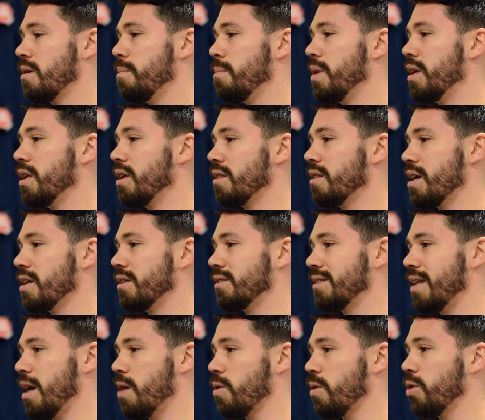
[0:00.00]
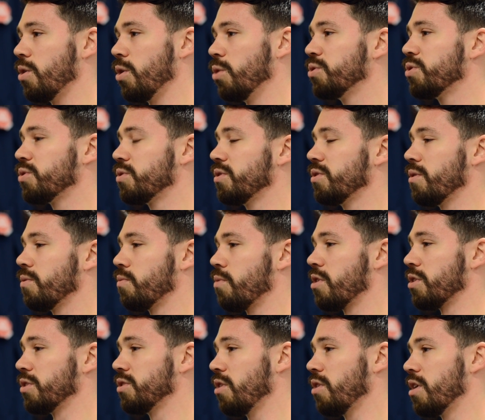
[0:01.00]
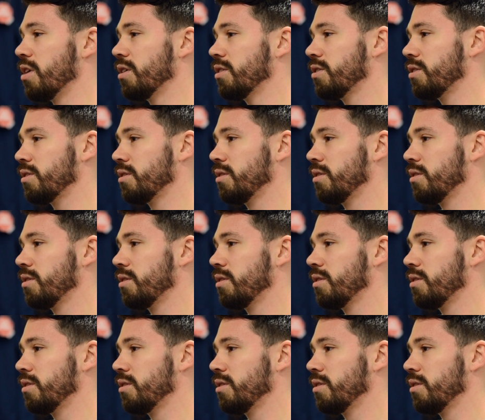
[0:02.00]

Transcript: meaning that it is now closer to the runner's arch,